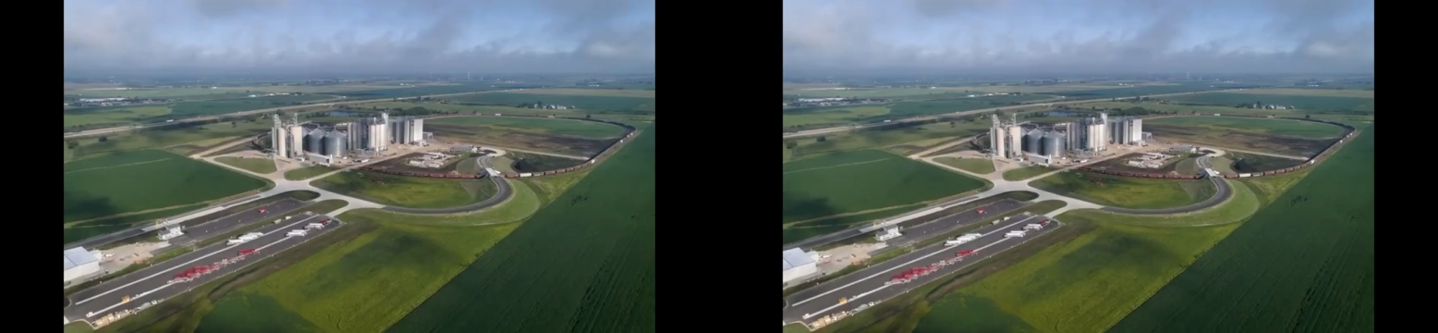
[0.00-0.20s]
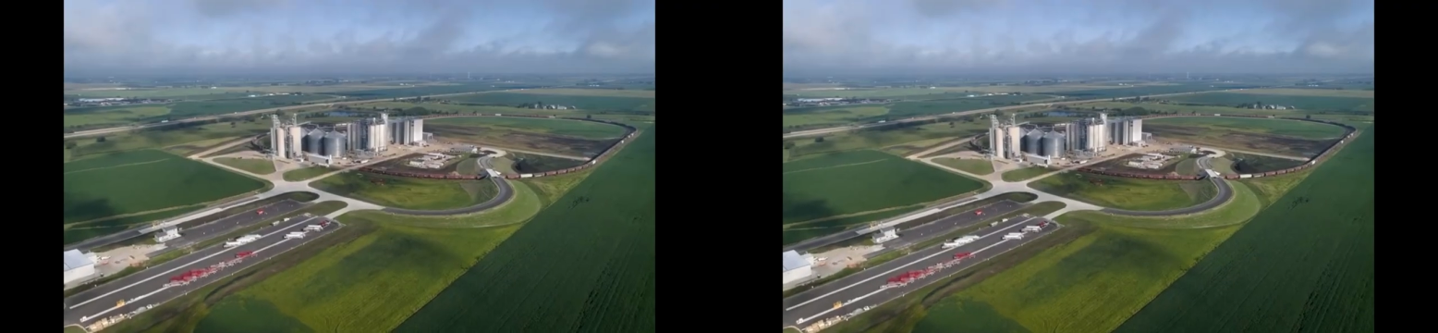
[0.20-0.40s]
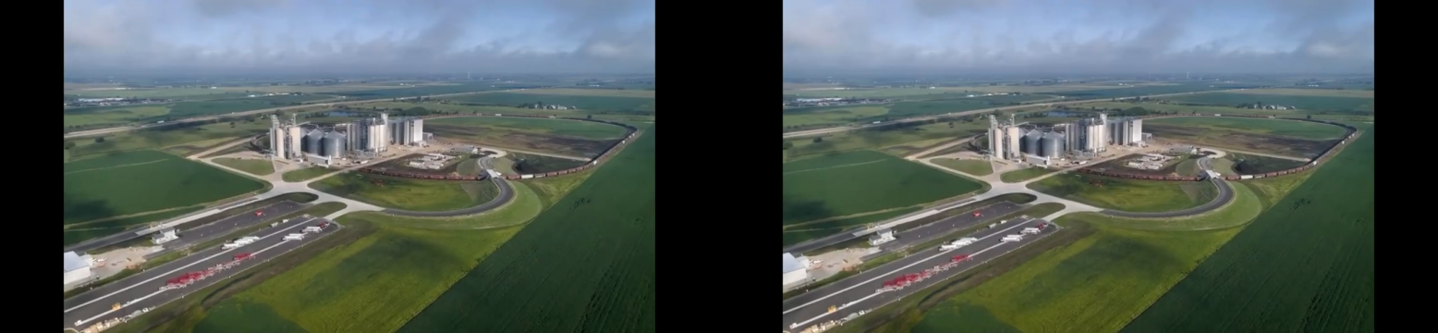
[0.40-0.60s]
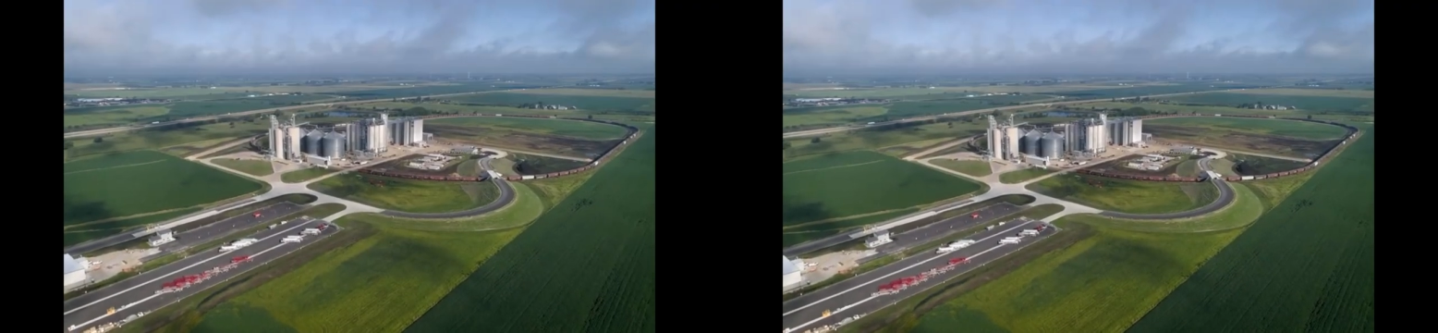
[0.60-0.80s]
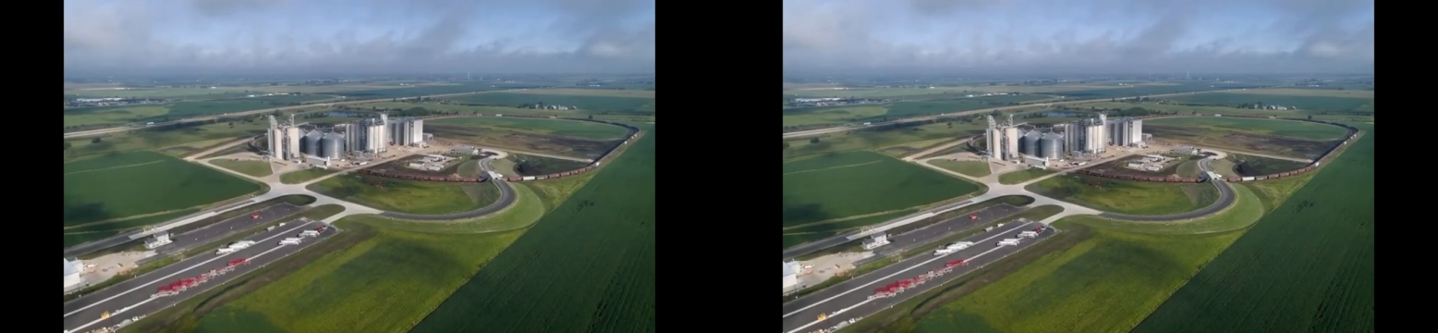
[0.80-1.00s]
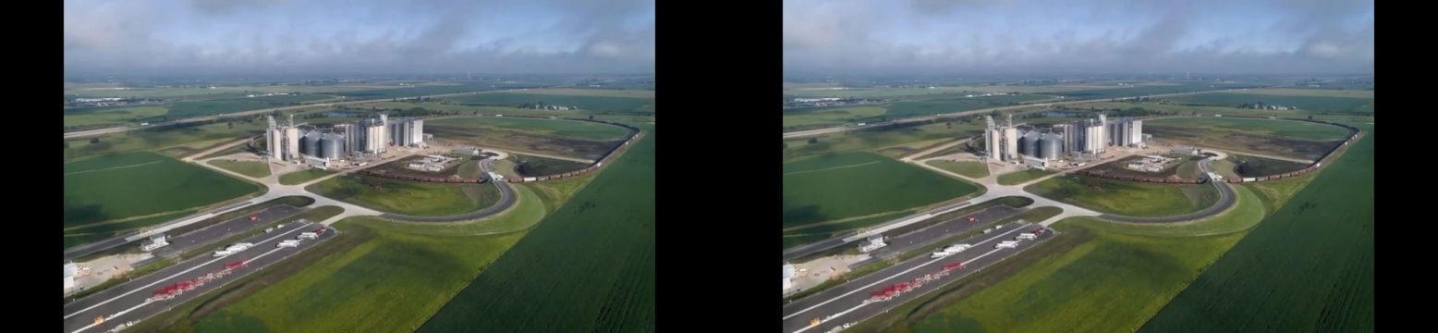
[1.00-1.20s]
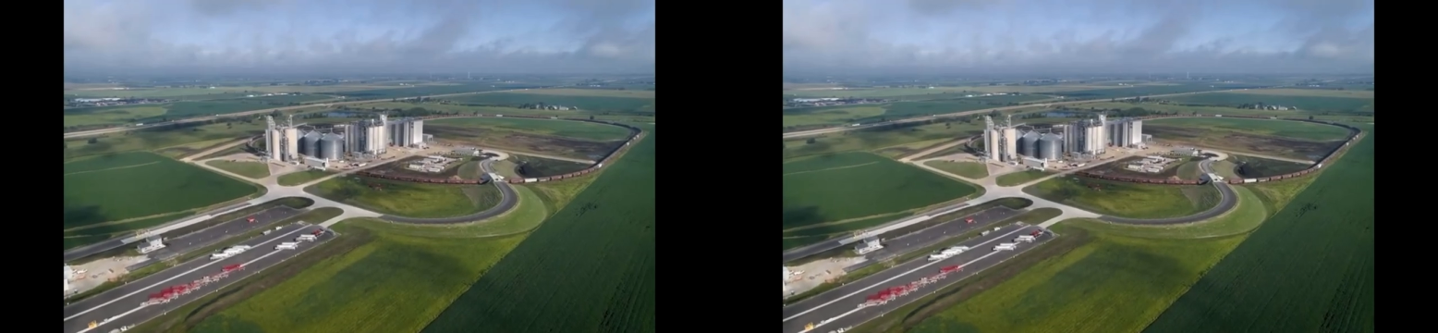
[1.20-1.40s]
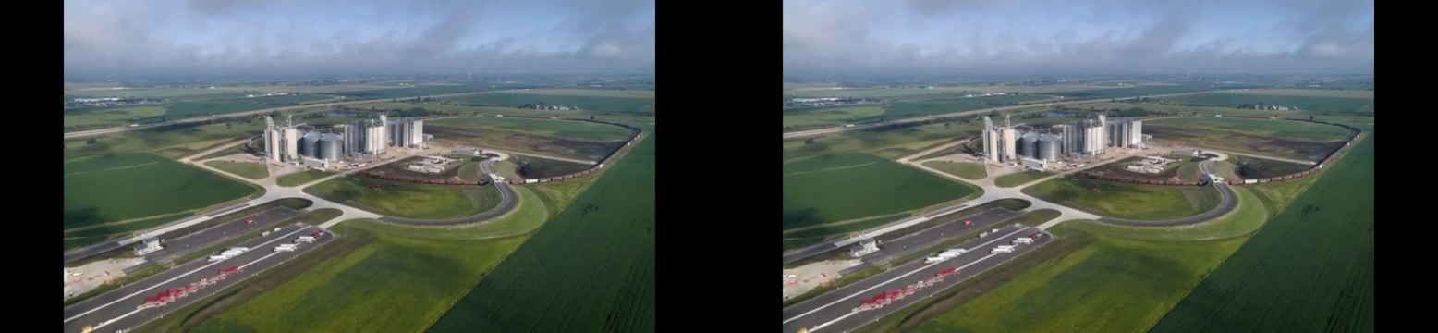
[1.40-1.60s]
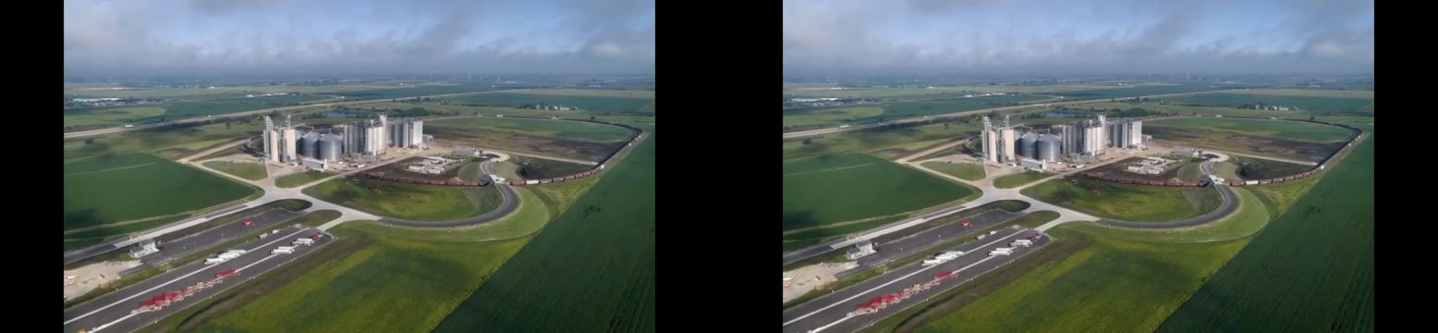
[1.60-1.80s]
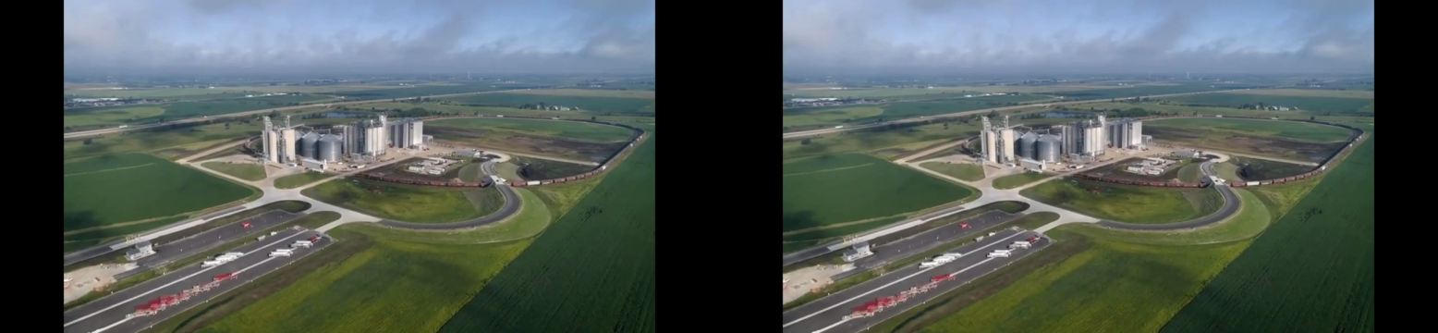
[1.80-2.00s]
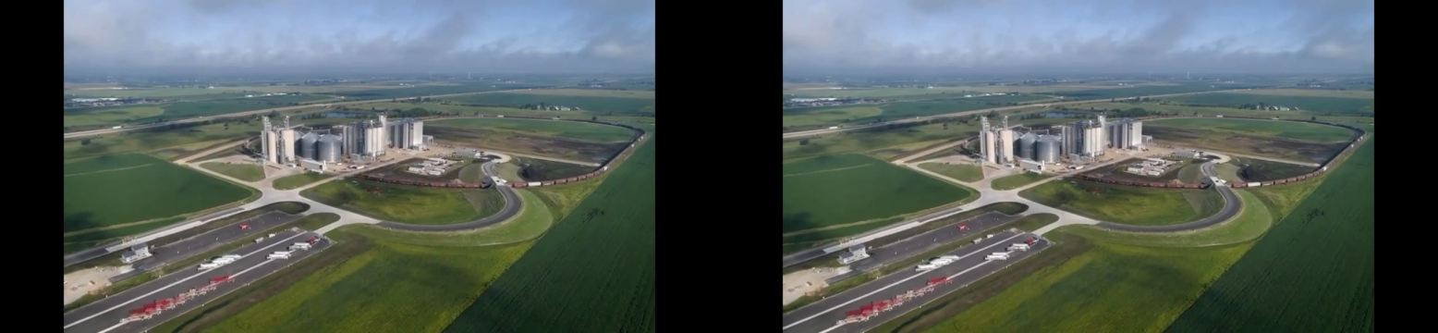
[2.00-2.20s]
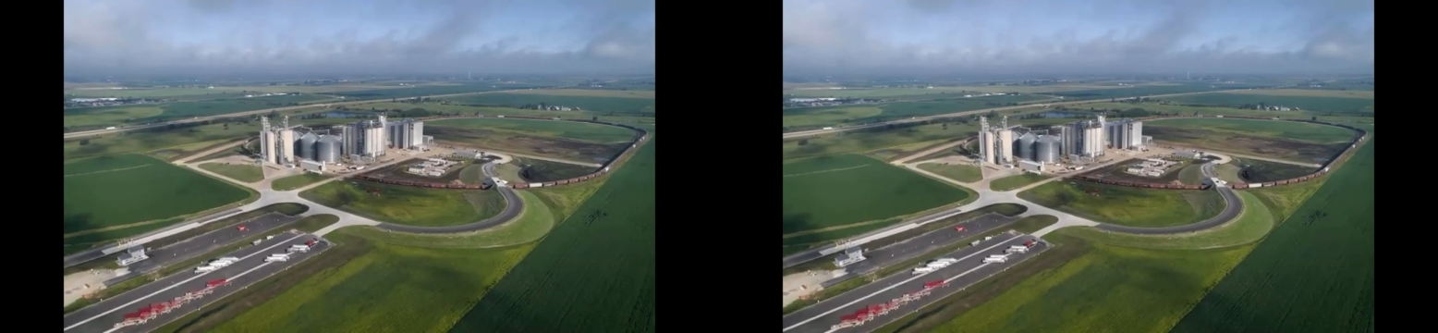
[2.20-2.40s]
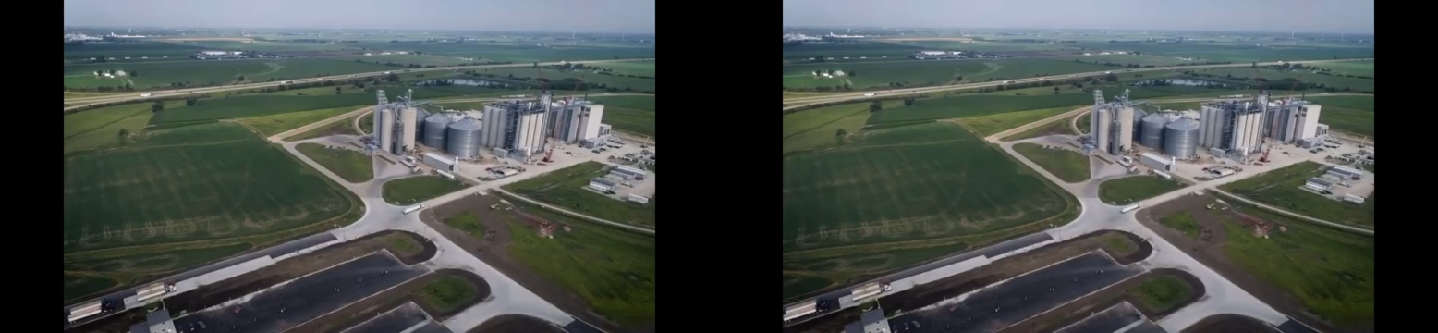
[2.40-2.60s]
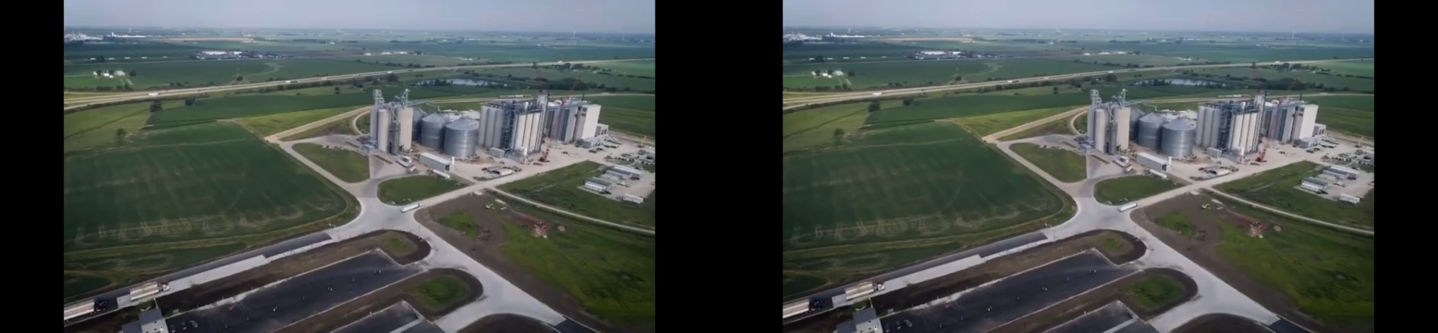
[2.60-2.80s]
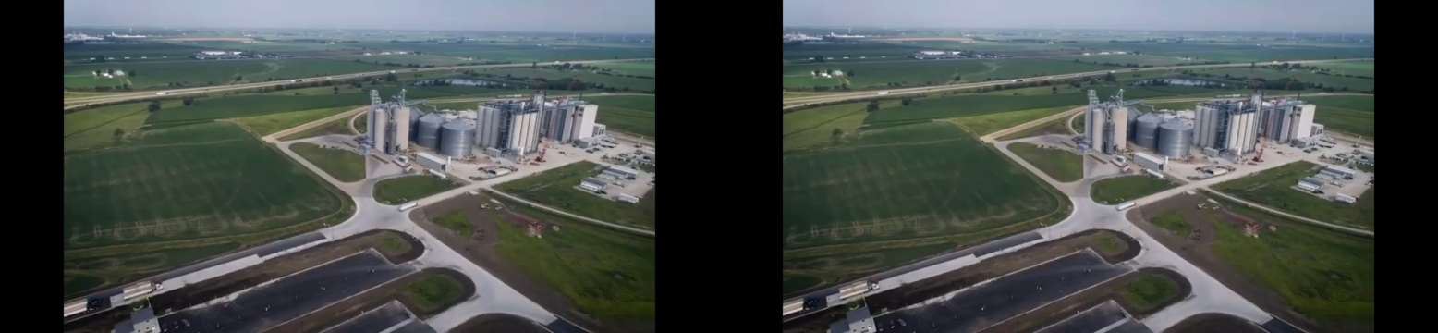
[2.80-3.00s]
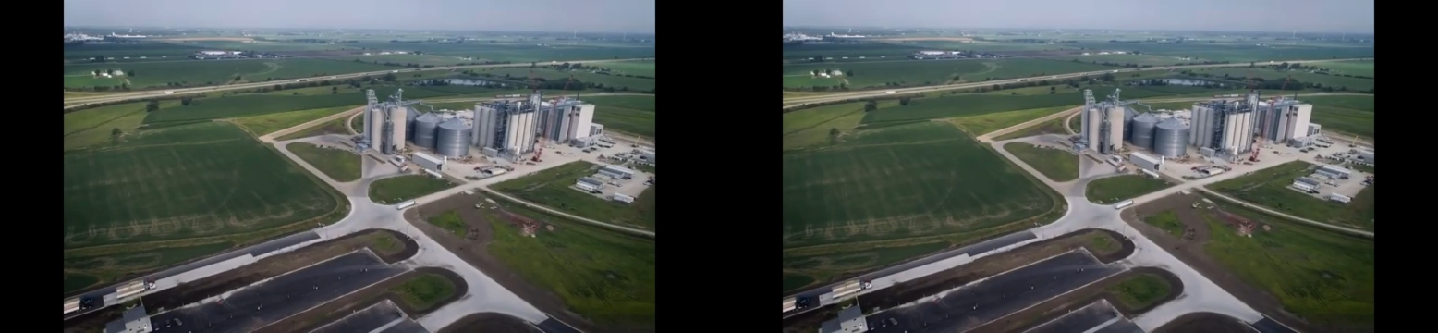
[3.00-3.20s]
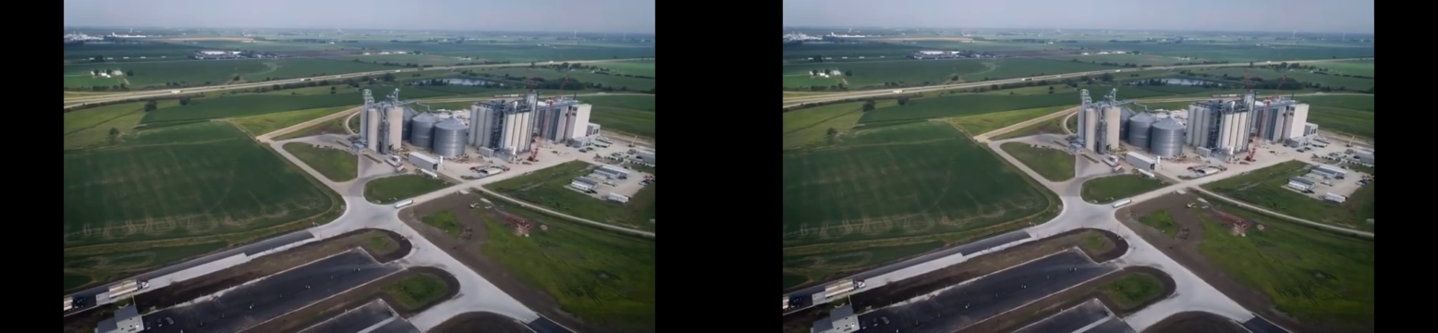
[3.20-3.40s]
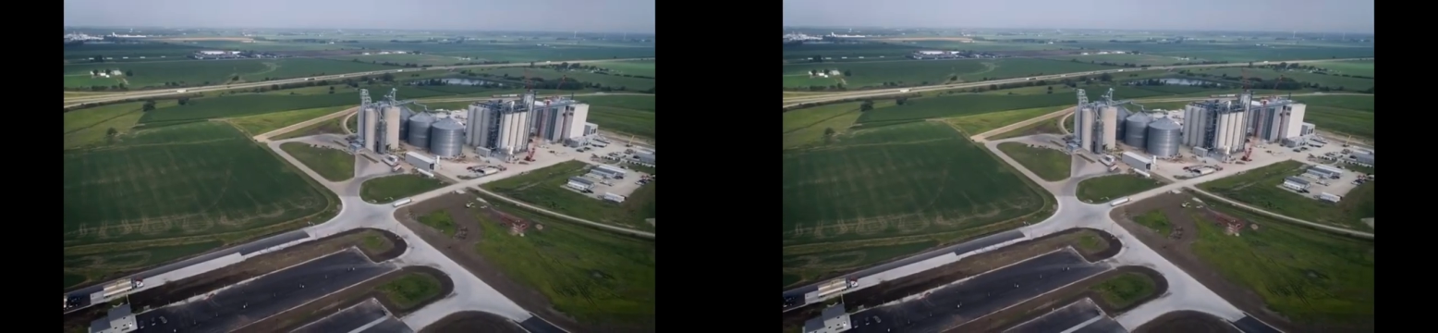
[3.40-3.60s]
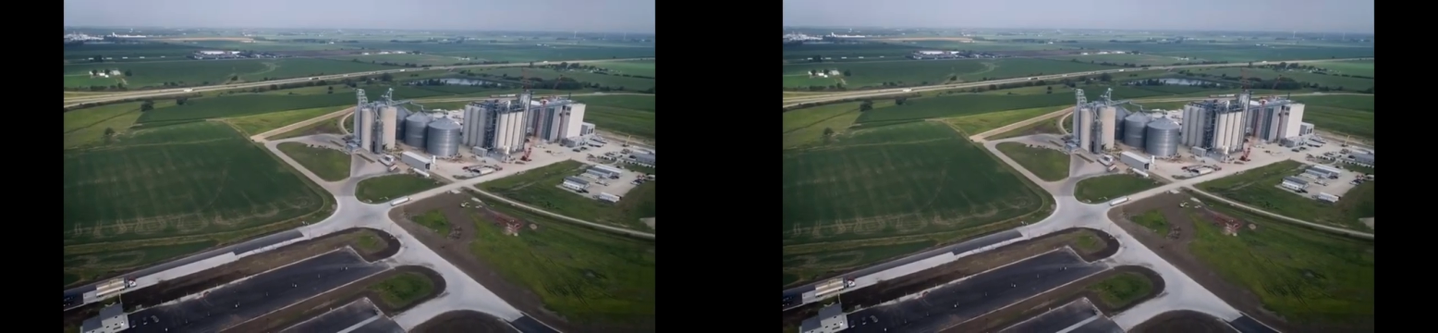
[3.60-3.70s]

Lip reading: [unreadable: no face in view]